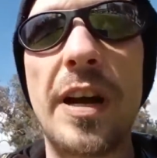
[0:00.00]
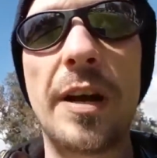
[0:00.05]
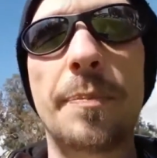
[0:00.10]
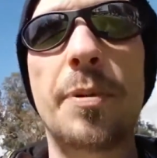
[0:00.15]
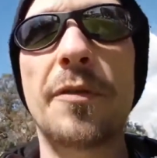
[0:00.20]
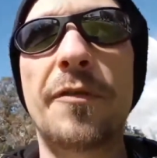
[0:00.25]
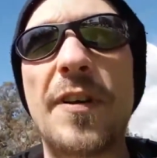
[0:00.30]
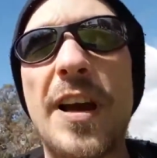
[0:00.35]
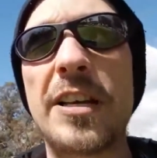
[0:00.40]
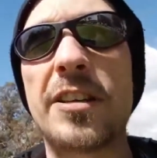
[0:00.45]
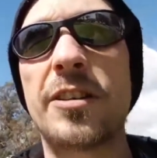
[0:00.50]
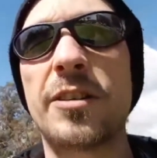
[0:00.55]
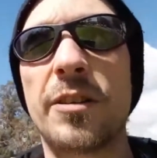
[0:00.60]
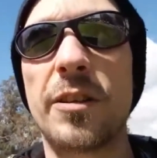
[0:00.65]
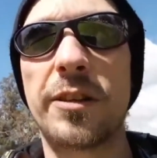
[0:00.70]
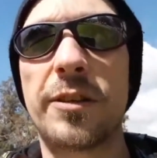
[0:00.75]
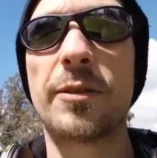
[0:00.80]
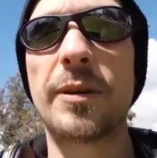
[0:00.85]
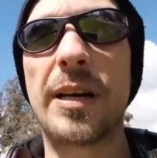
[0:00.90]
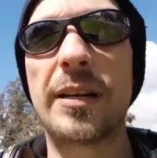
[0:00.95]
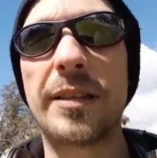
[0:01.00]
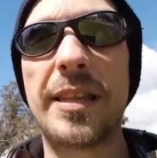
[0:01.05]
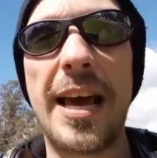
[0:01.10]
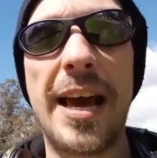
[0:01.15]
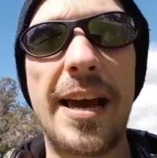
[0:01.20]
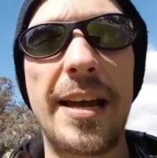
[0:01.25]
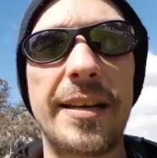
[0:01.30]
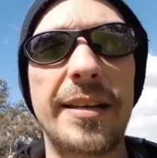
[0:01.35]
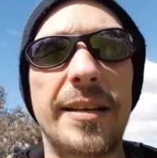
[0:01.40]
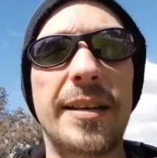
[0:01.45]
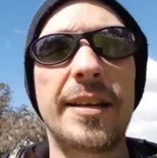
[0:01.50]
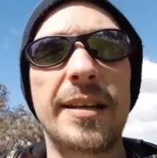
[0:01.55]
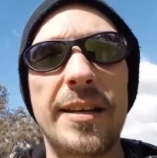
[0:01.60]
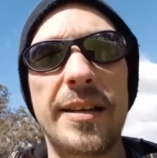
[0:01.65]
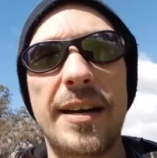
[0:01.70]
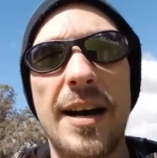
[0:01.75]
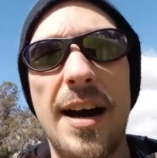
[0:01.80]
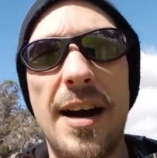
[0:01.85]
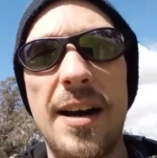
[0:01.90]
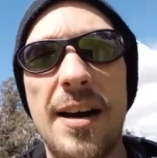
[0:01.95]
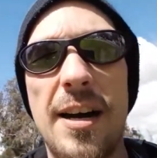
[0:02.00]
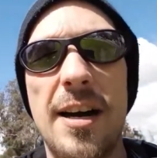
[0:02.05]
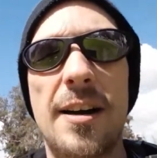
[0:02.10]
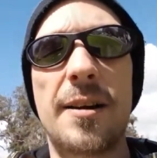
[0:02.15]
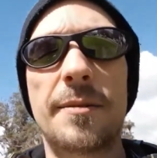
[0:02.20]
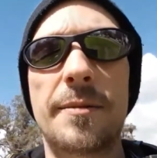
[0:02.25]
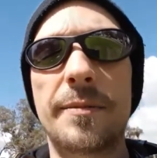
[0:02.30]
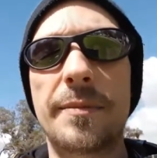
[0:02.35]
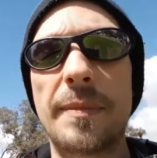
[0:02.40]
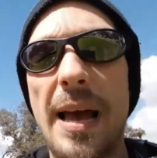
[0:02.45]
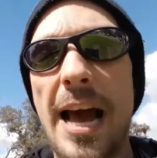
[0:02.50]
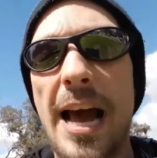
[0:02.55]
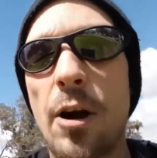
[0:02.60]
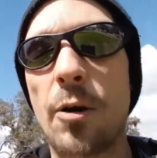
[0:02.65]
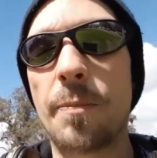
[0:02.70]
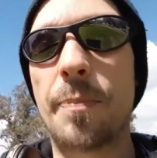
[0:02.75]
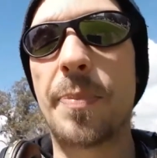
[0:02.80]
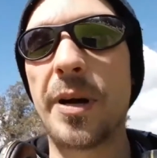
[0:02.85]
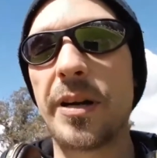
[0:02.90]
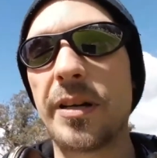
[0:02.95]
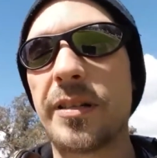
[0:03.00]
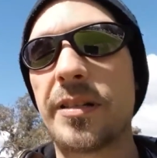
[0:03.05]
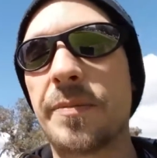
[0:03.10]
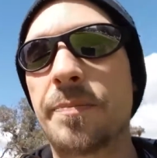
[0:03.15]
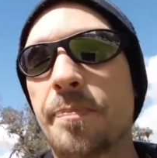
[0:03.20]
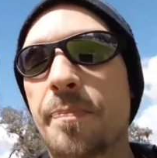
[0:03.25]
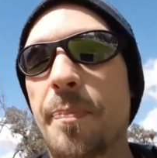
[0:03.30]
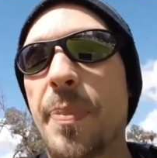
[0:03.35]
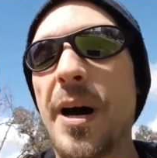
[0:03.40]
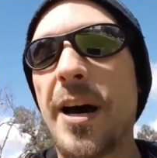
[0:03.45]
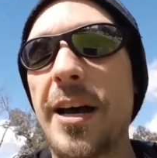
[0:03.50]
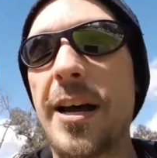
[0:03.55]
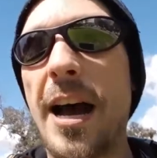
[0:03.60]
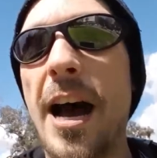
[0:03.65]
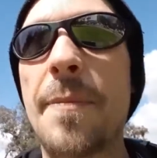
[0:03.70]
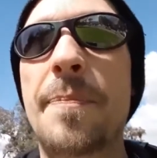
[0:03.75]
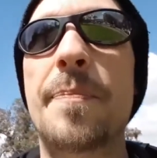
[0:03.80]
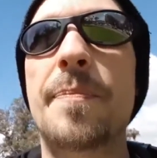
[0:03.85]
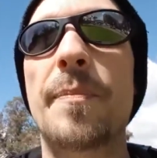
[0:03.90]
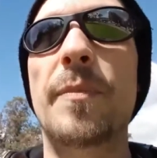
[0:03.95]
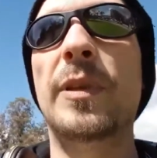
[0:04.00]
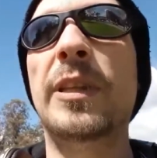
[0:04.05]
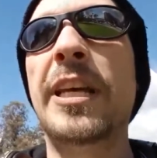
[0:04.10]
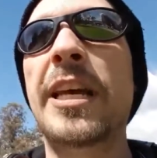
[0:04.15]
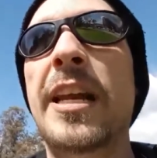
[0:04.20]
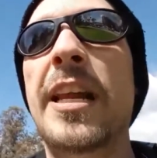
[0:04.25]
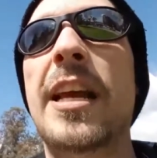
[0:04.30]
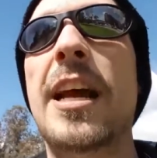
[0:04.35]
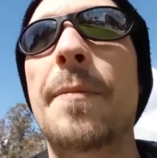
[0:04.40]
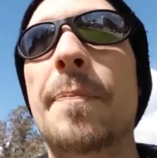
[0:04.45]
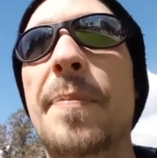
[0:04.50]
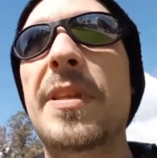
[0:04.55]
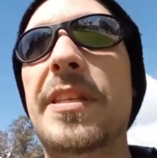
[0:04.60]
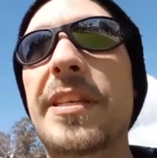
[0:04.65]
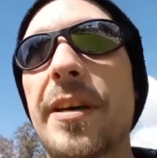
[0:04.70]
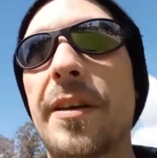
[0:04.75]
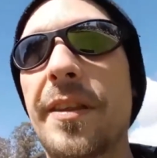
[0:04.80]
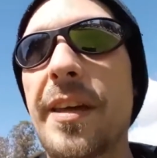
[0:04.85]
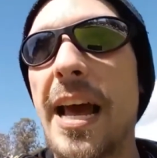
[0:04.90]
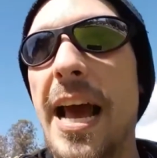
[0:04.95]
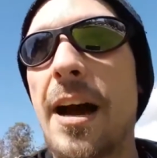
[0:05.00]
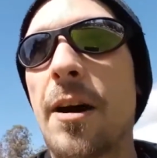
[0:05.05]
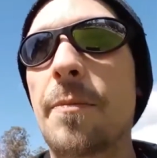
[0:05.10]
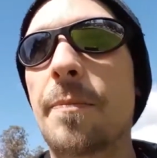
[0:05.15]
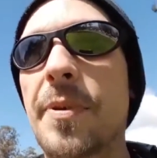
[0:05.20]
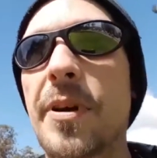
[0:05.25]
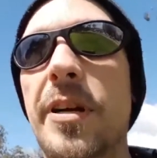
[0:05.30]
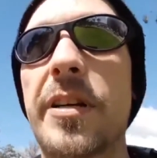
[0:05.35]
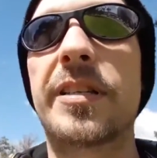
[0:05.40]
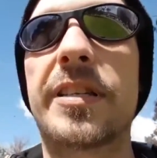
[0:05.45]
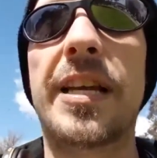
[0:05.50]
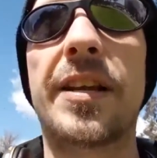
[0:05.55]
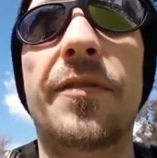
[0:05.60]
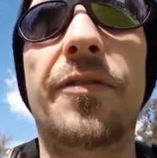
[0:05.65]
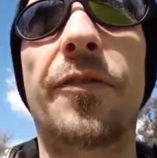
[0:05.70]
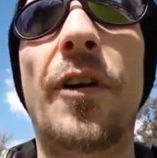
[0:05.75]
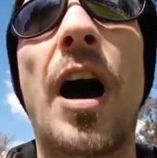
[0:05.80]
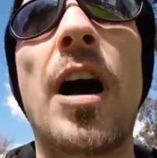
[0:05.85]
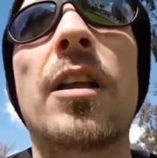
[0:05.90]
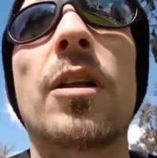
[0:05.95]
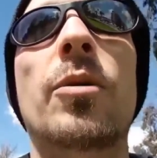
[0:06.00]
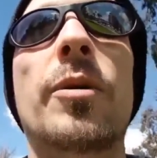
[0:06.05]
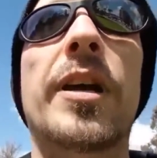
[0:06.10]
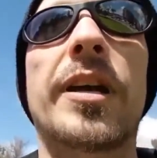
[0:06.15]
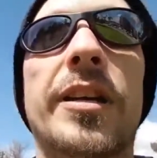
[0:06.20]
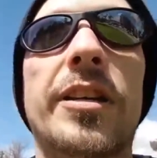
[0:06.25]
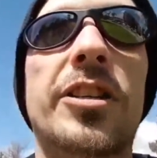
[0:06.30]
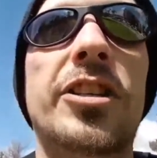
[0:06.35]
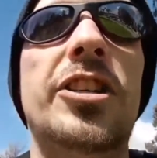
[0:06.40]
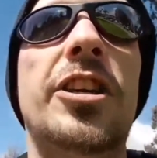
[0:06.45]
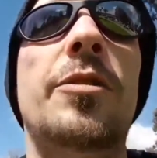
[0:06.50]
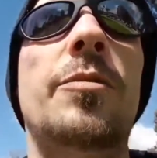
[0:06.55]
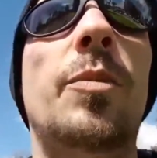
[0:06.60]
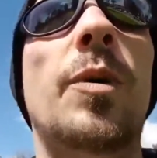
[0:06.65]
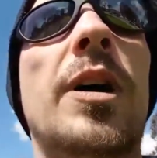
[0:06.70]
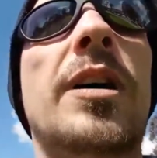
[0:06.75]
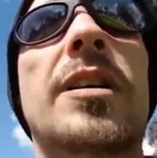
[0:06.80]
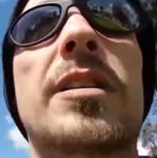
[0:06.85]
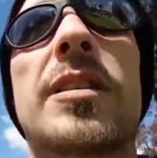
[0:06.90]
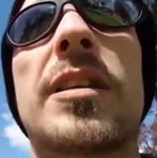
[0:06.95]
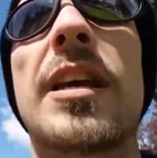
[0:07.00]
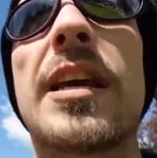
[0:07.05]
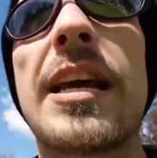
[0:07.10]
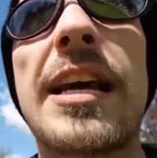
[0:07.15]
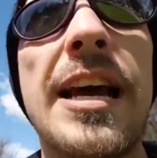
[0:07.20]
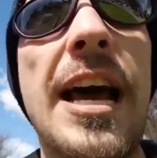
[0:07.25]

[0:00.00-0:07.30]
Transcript: professional throughout that outburst, but leading up until the outburst and following, she was